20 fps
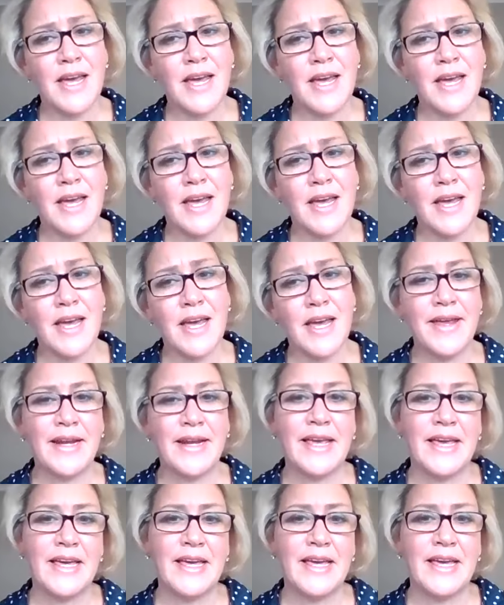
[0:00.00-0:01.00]
and you're
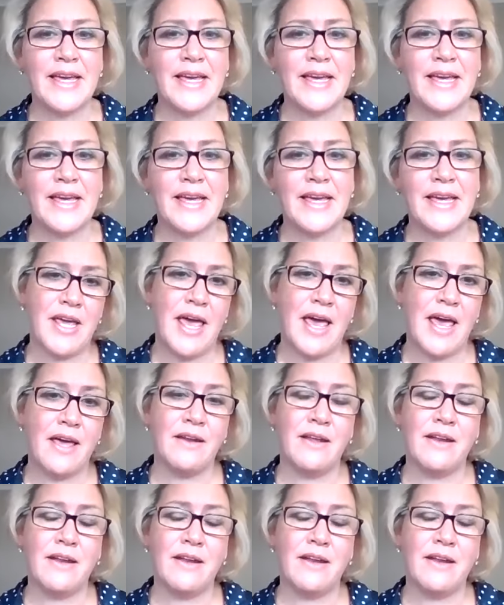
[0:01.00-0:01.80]
handling it as best you can.